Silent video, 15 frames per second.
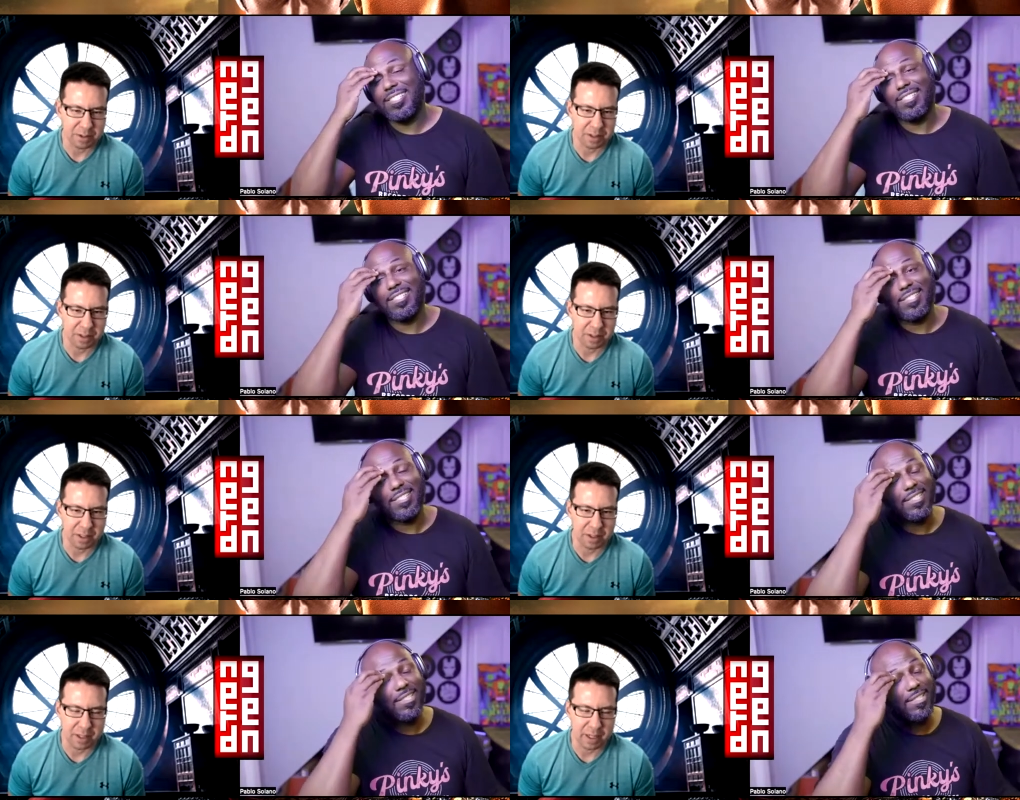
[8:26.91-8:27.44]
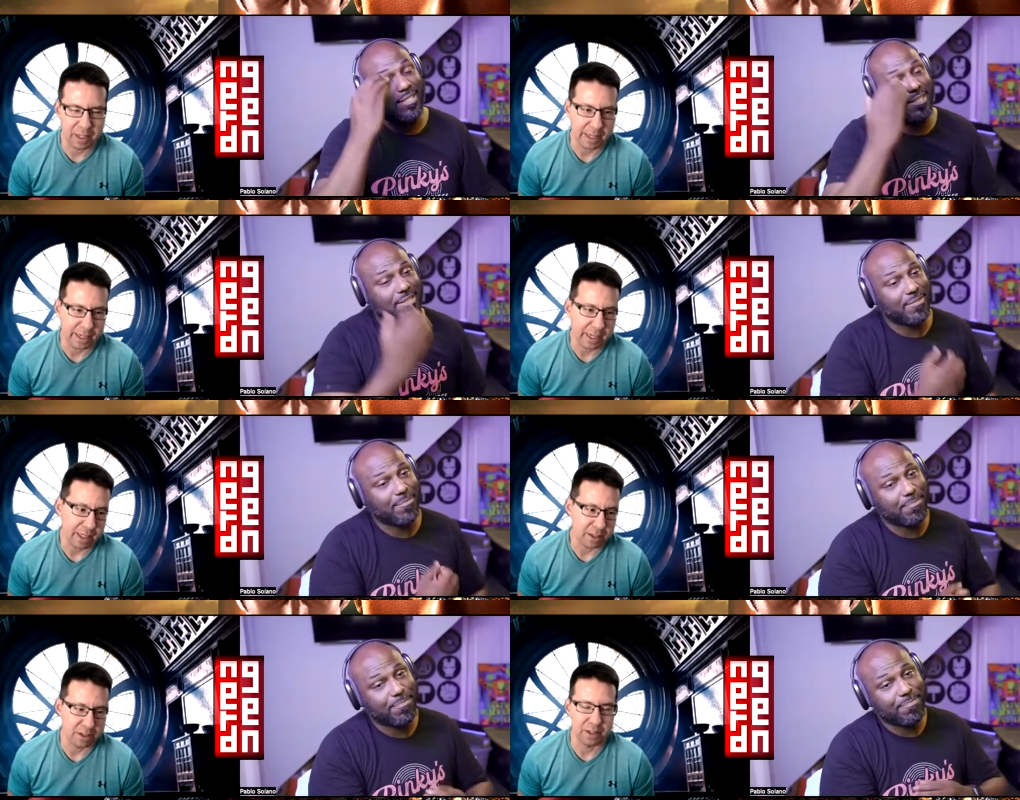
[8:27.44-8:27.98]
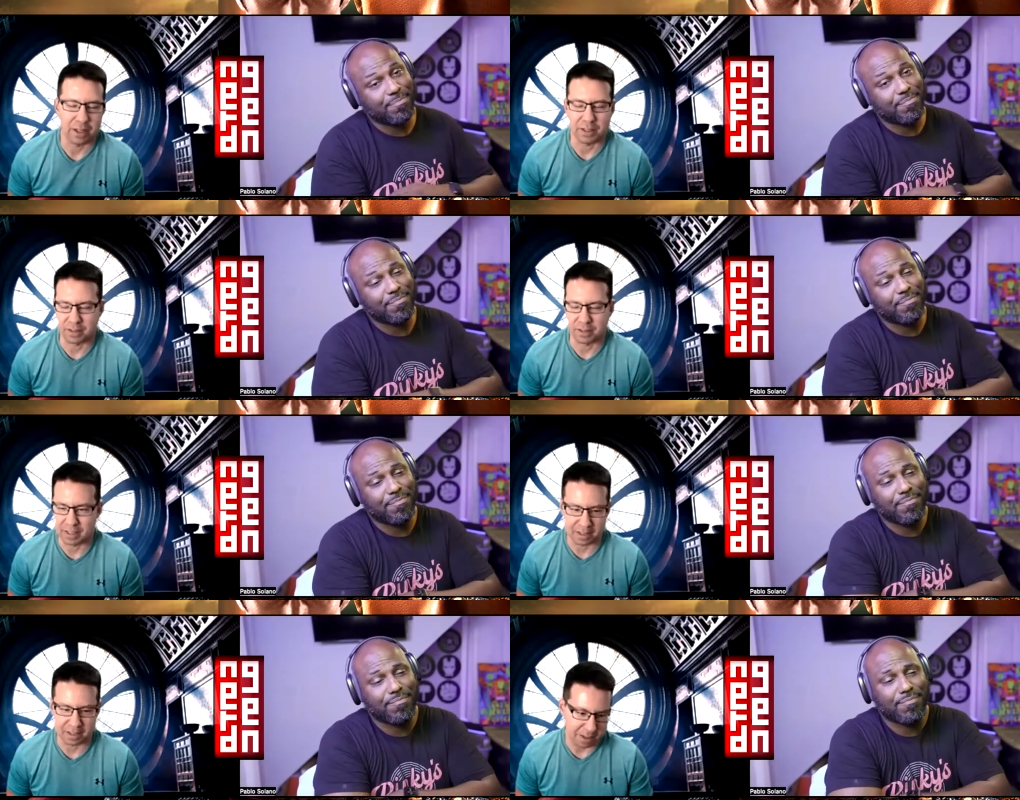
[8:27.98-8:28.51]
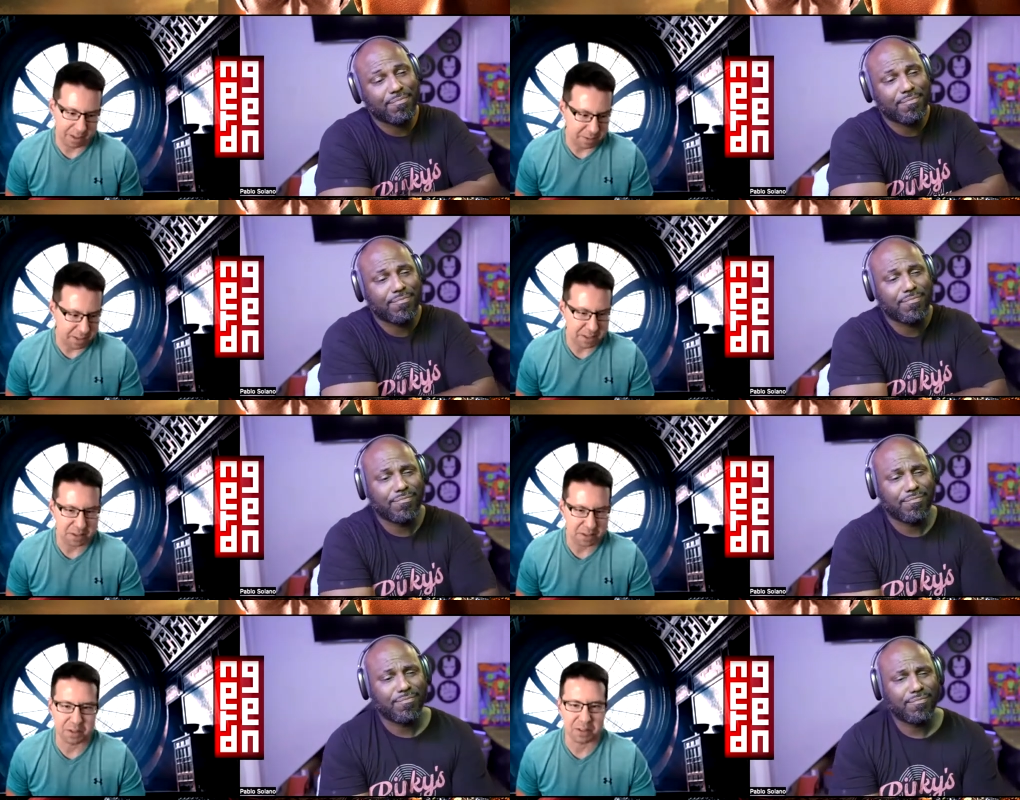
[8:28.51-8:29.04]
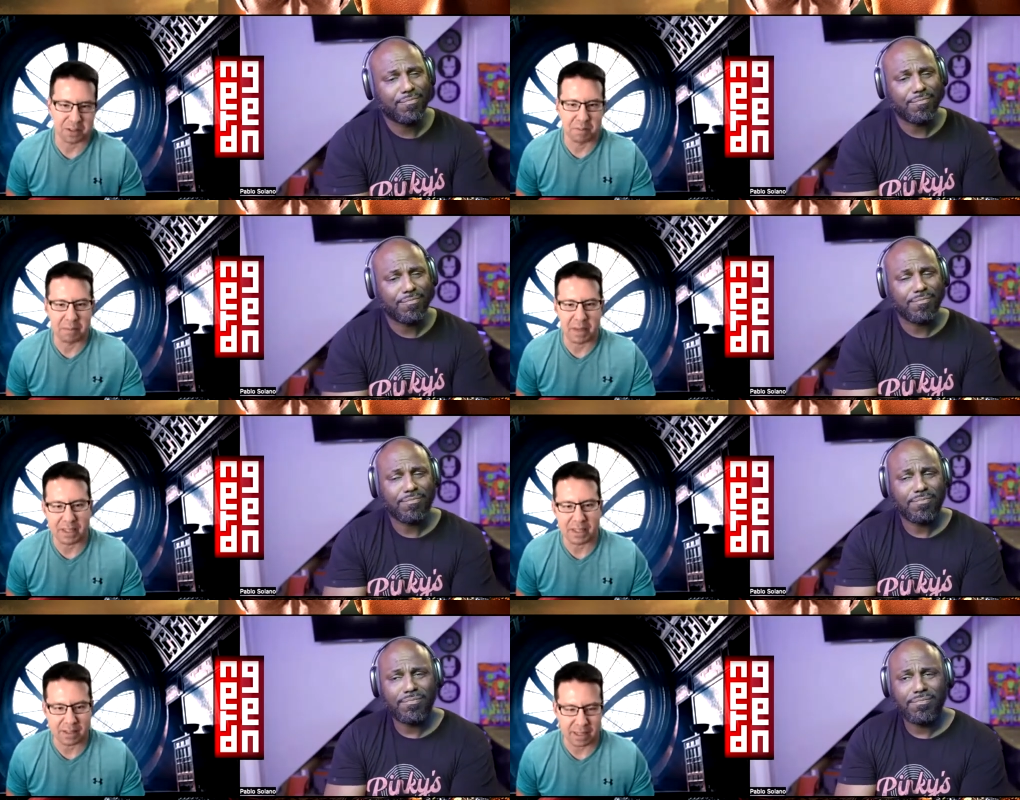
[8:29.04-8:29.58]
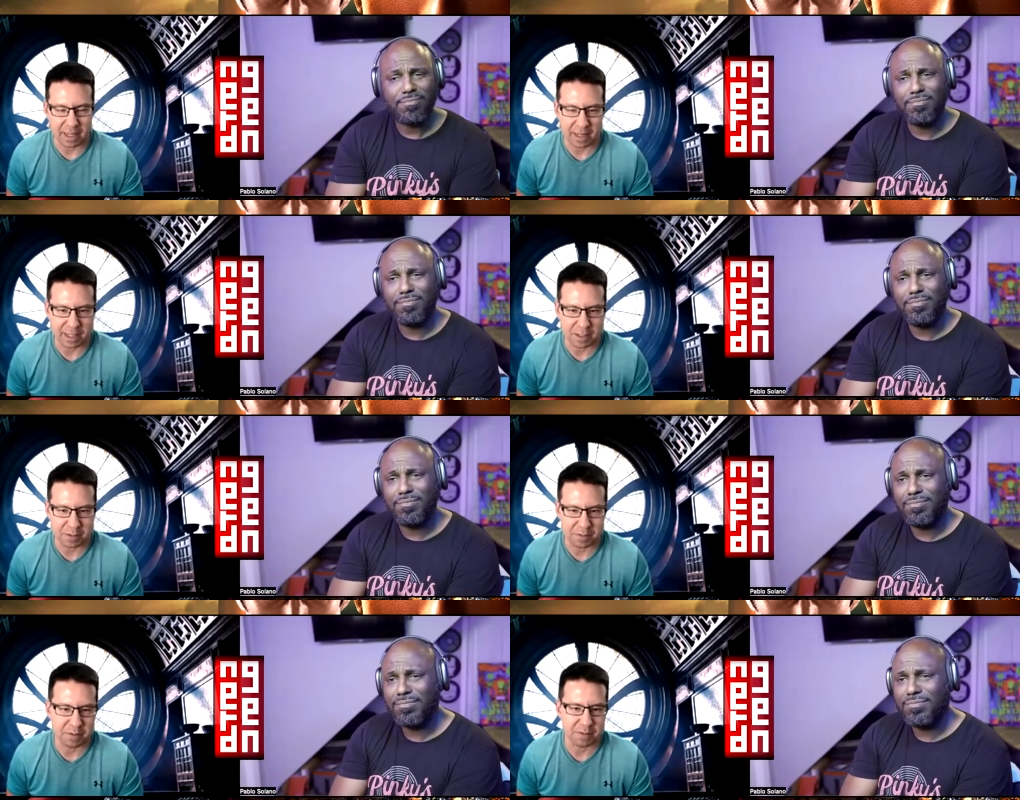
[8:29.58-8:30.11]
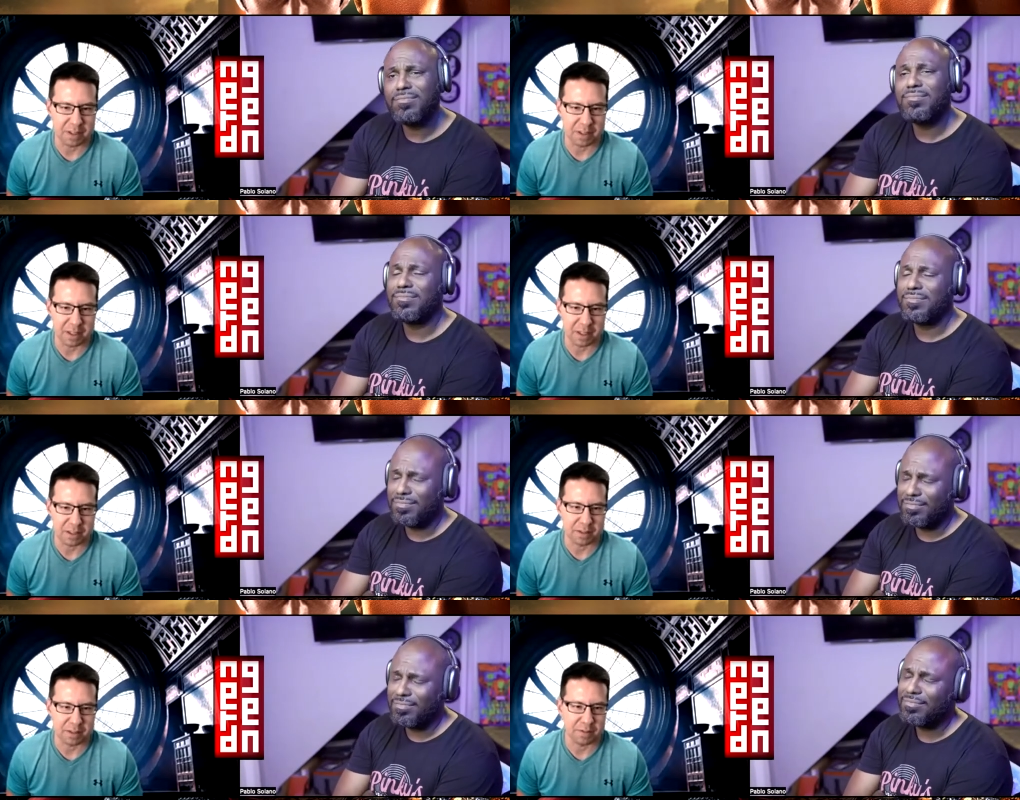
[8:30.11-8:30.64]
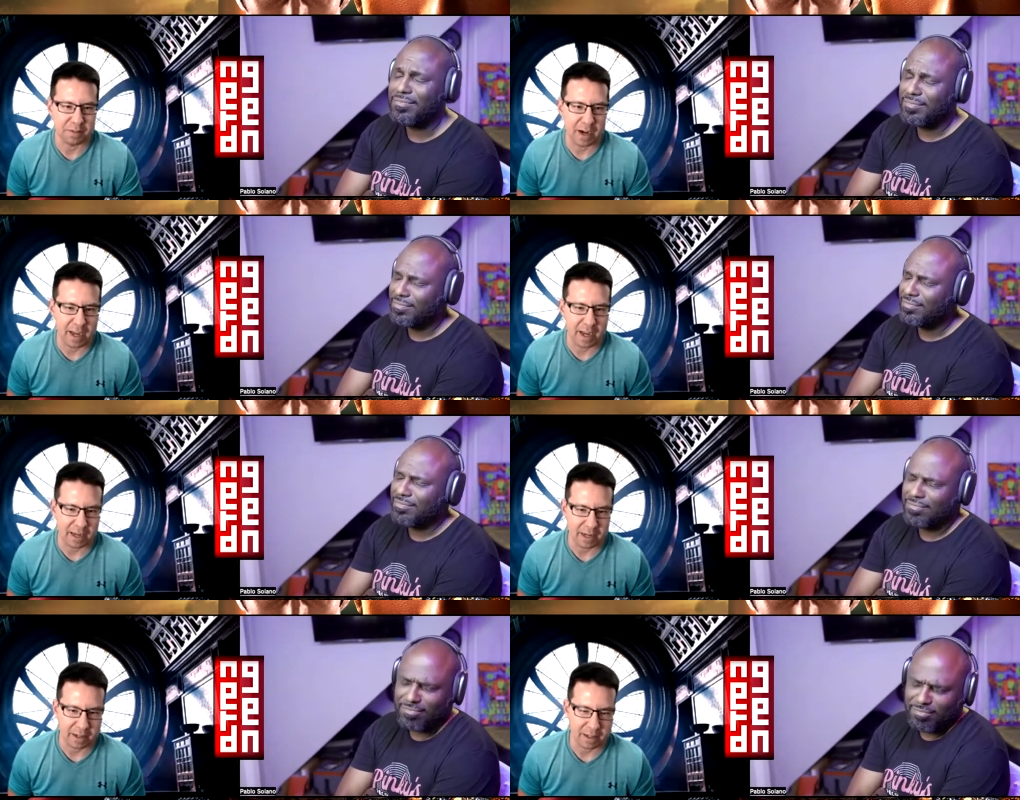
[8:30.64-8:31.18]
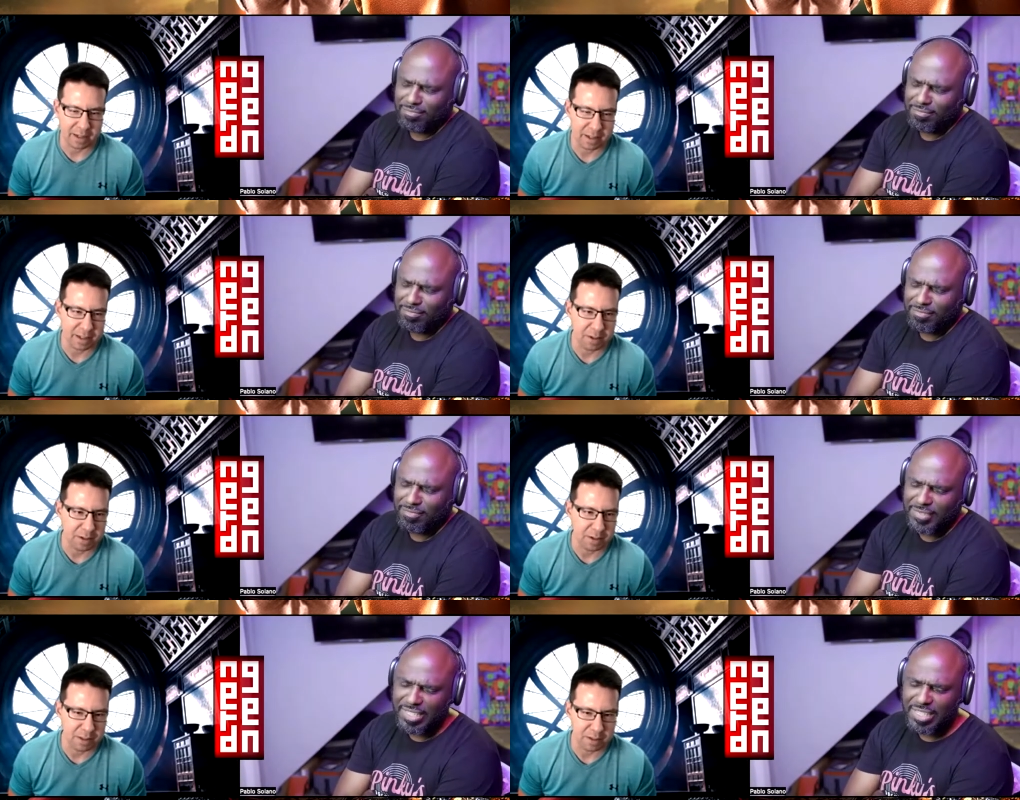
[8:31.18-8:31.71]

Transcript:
Speaker 1: A, uh, you know, I'm like, like, listen, he looks amazing at age 50. He's defying, you know, he's